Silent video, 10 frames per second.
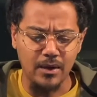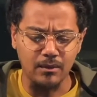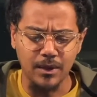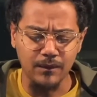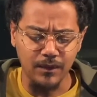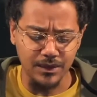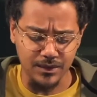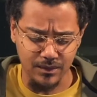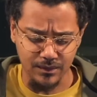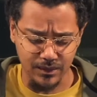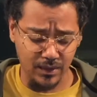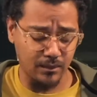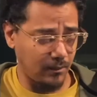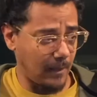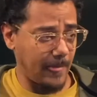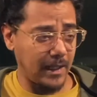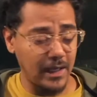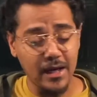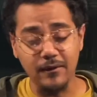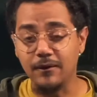inventors, and a lot
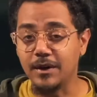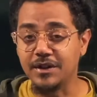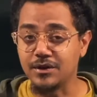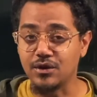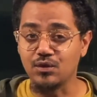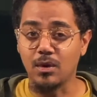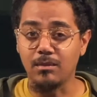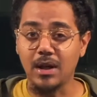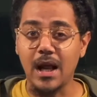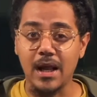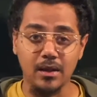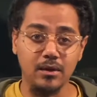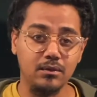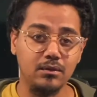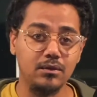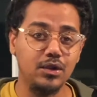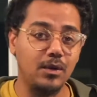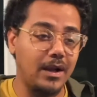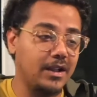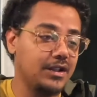of inventors were black
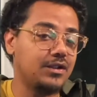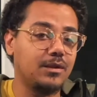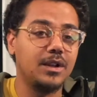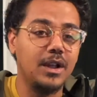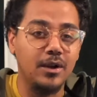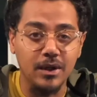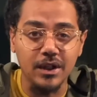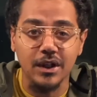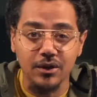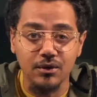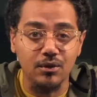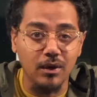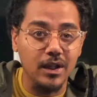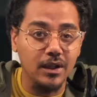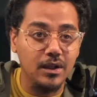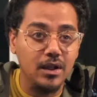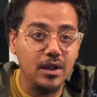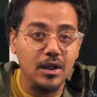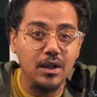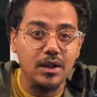throughout history, and they don't get their due credit.
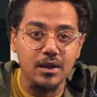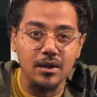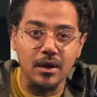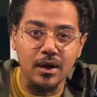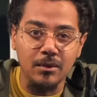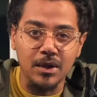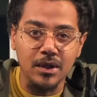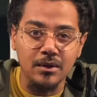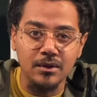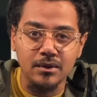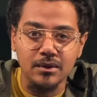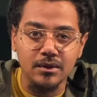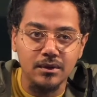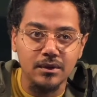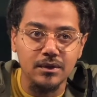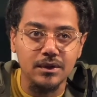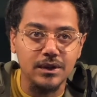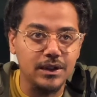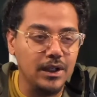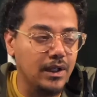You know what I mean?
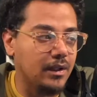Shit.